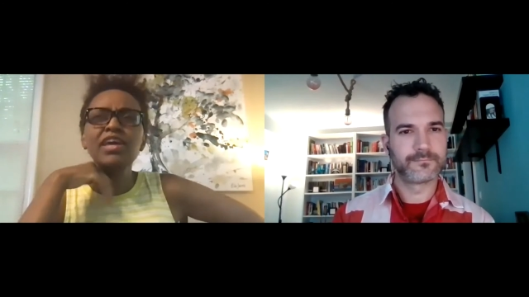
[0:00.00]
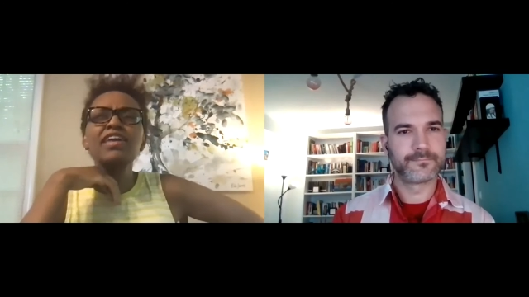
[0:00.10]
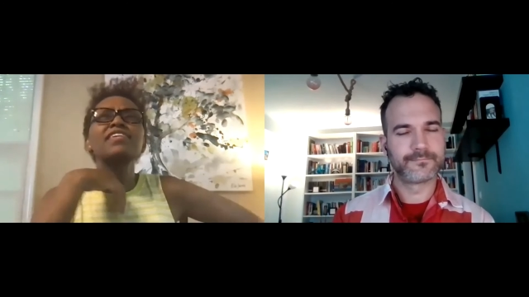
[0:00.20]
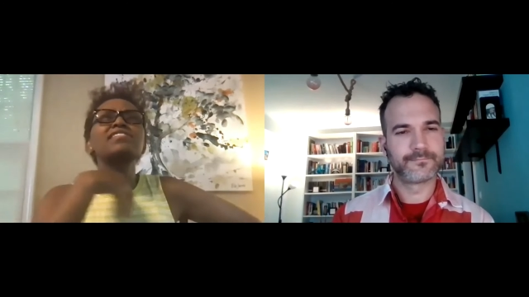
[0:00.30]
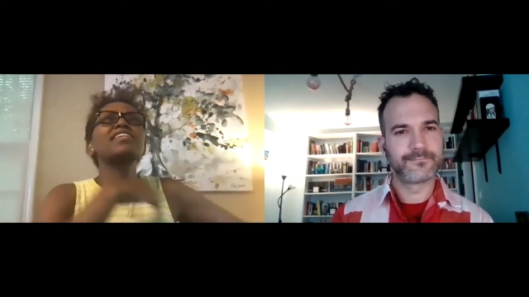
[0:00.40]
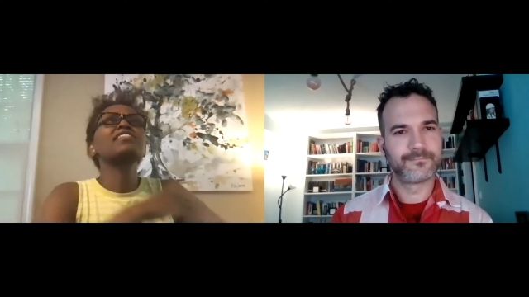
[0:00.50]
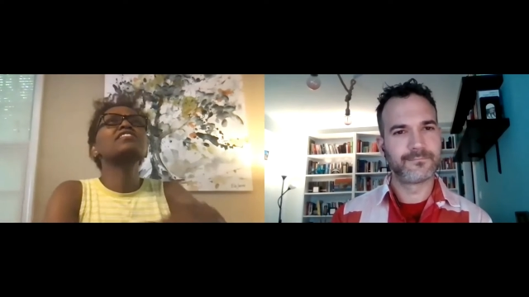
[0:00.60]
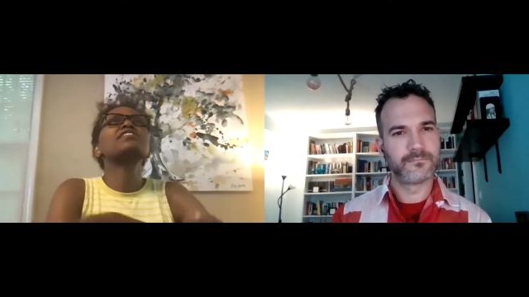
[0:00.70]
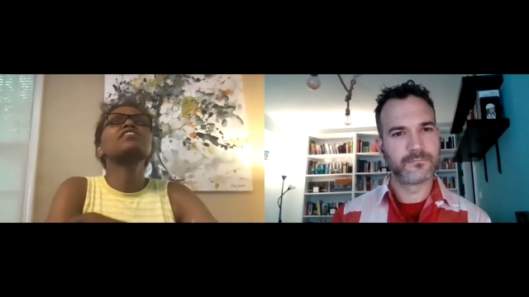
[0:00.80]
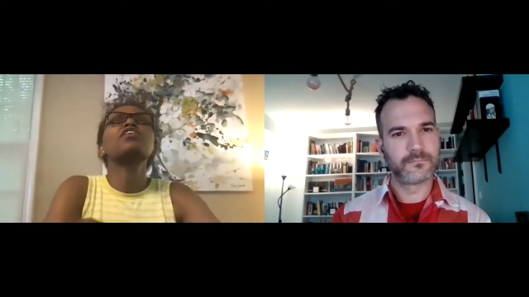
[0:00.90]
Speaker 1: In the
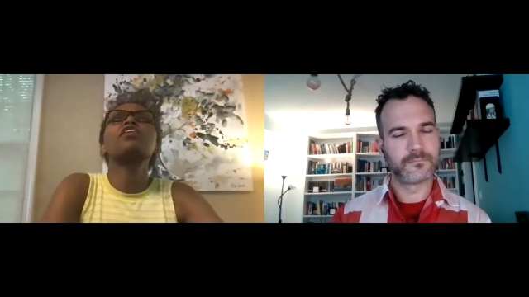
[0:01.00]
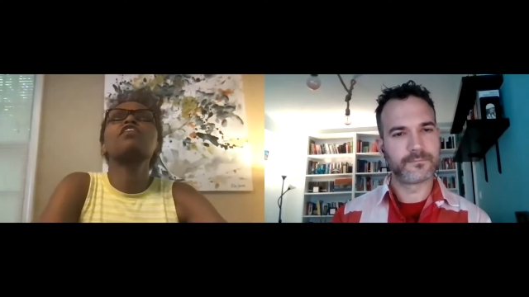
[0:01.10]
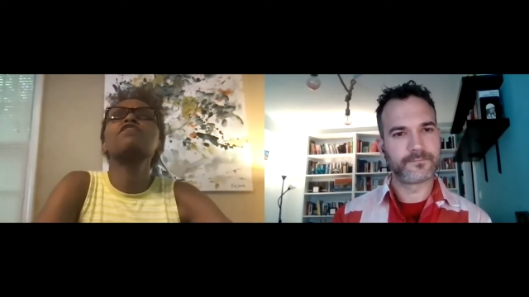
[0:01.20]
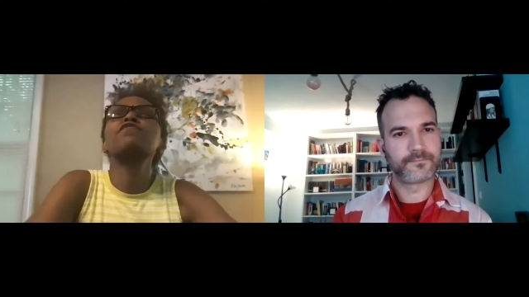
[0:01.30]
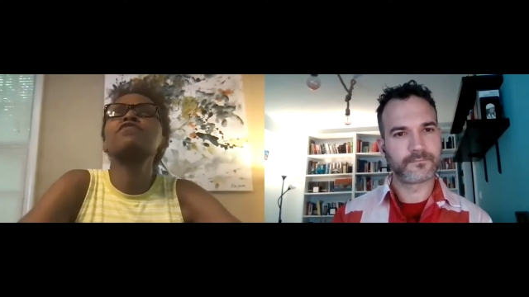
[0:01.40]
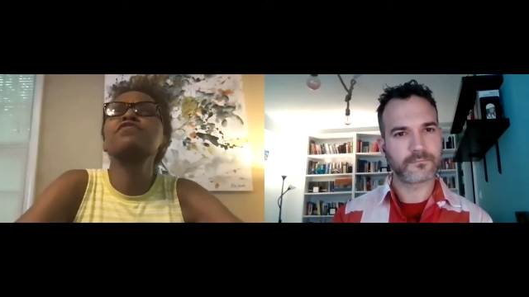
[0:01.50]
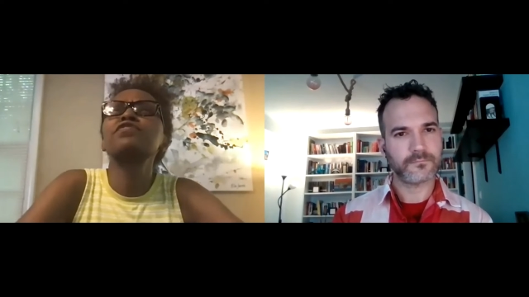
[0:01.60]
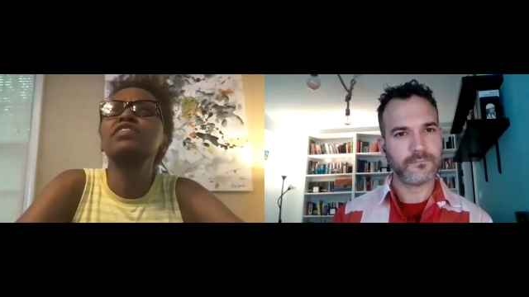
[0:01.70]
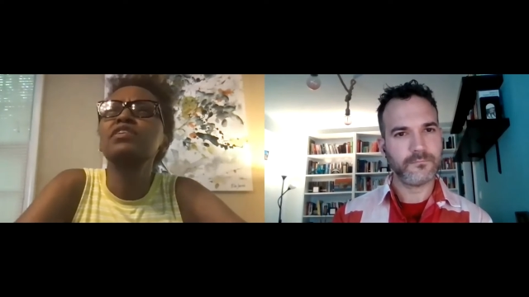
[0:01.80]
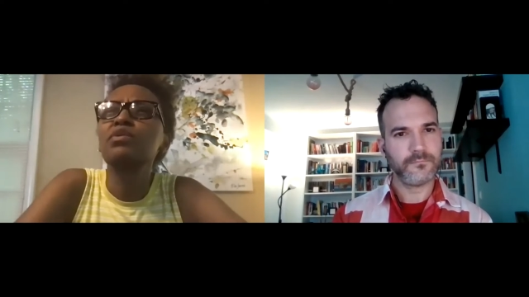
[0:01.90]
sense of
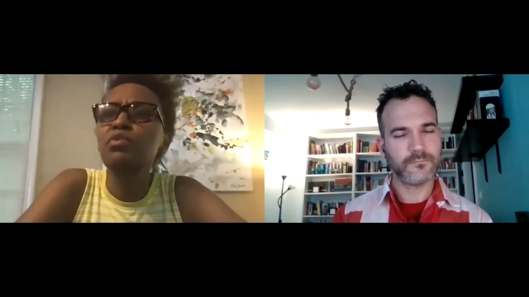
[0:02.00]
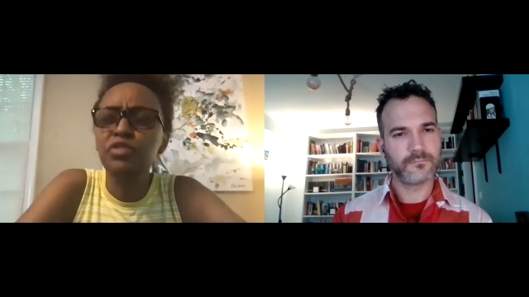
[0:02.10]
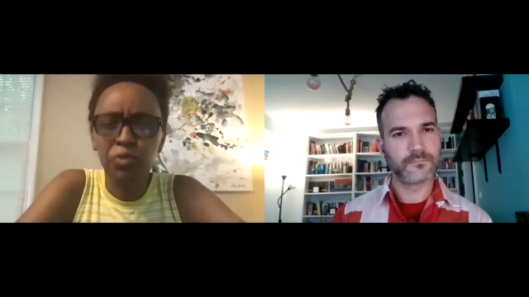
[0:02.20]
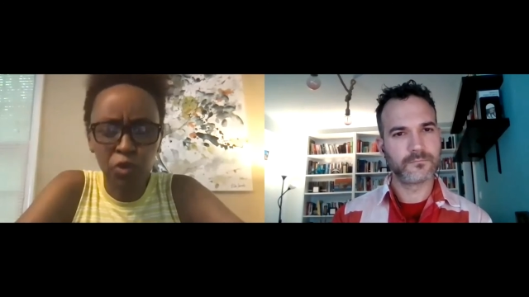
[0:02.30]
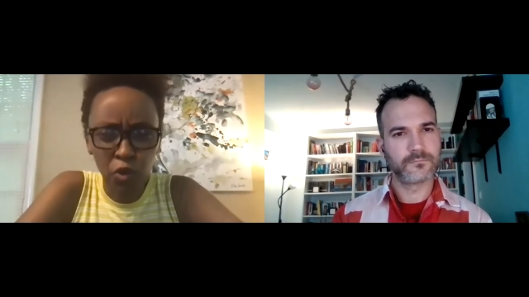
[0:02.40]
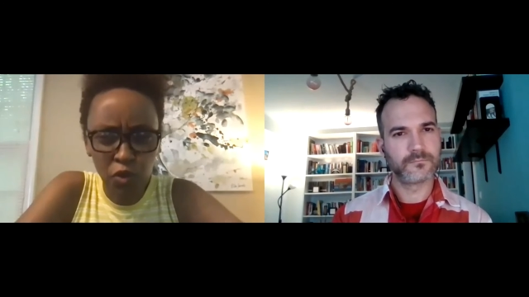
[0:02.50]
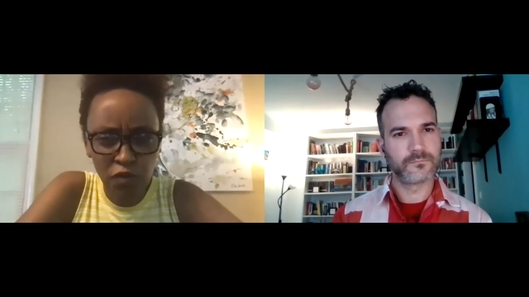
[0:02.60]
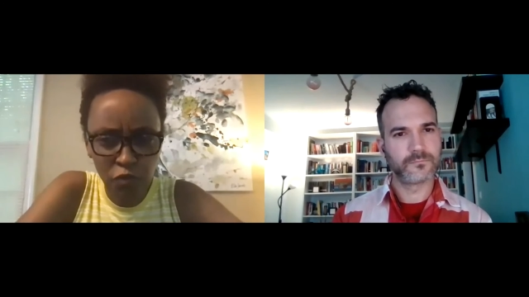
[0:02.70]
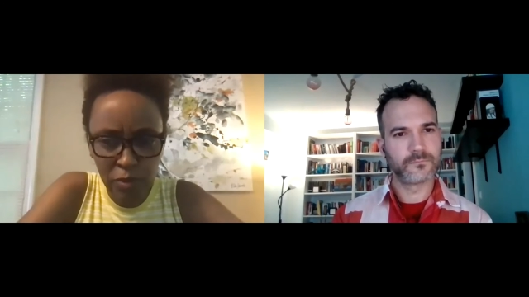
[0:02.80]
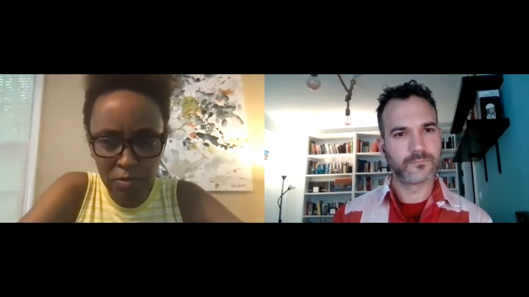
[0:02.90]
the role
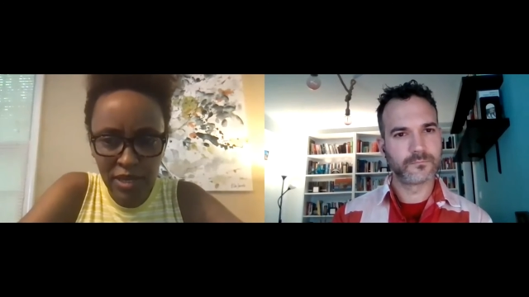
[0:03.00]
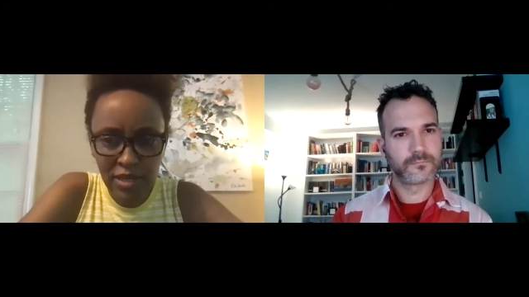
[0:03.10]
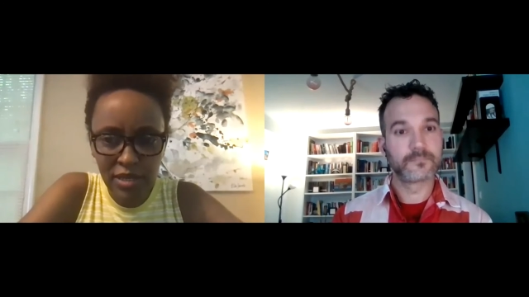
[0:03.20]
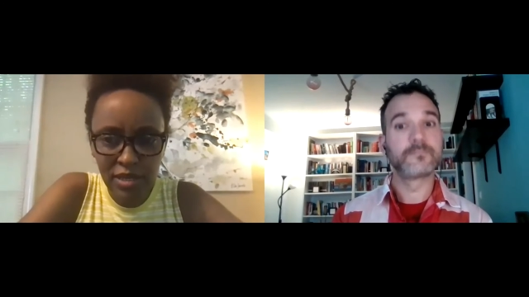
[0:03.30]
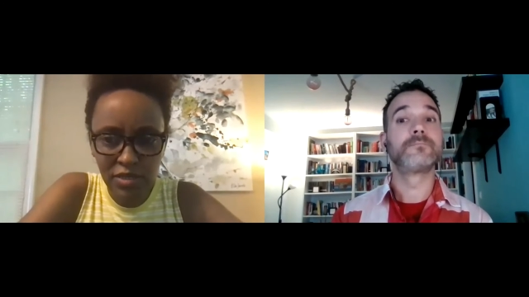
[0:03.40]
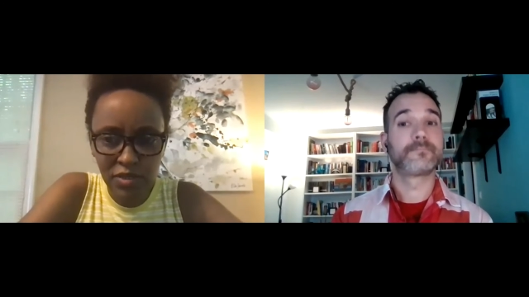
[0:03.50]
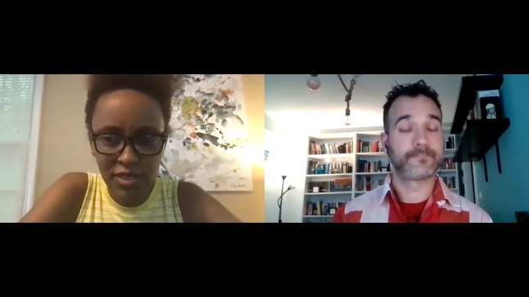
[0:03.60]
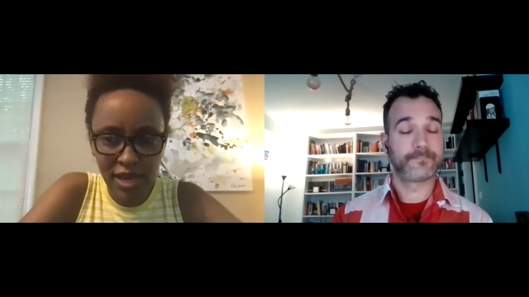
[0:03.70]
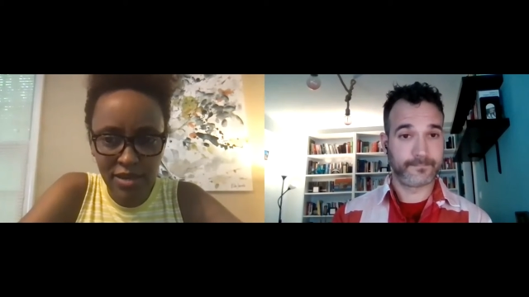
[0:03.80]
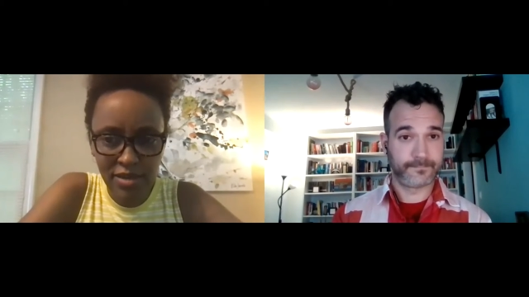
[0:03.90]
of women in
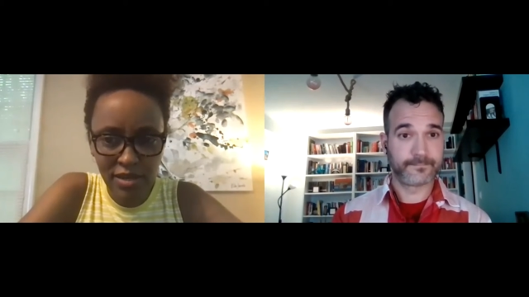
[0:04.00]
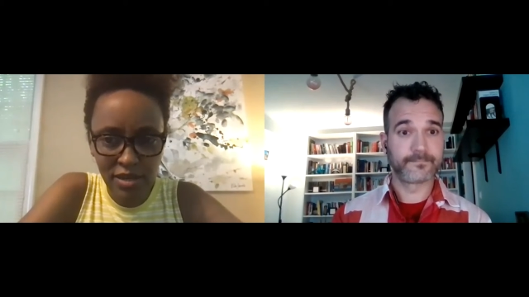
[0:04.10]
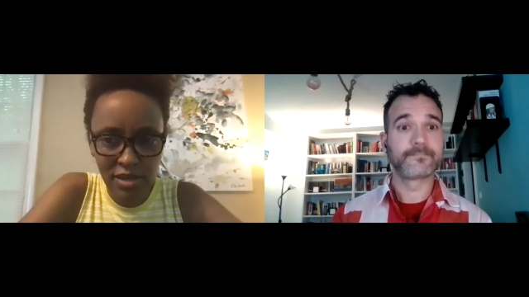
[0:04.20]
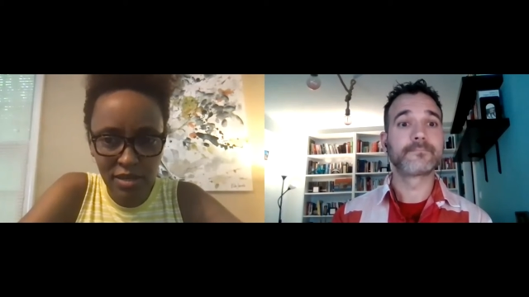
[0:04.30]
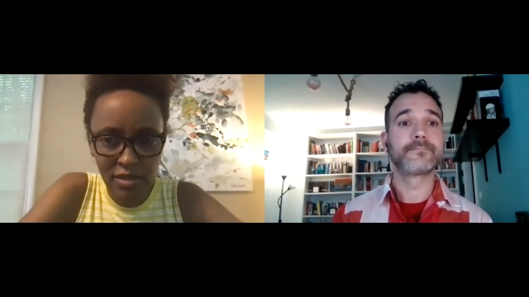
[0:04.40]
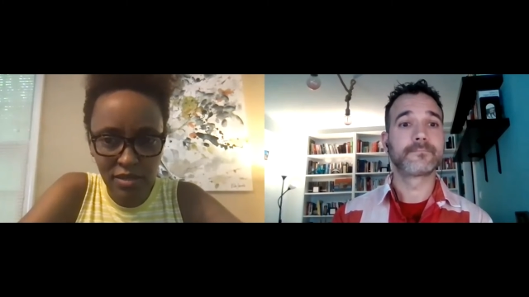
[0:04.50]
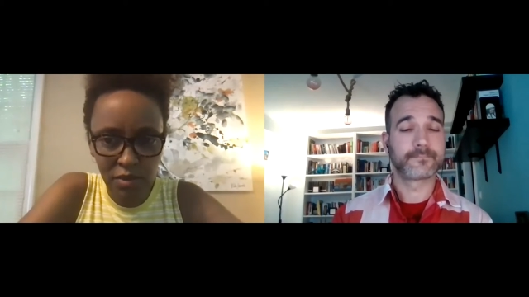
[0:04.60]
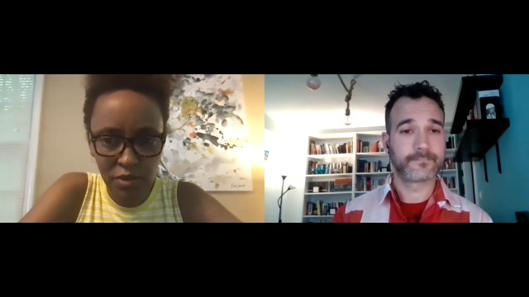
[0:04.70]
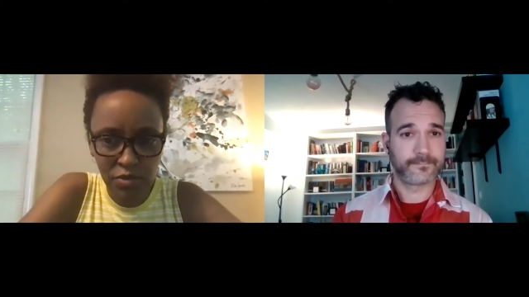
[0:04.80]
society is that what you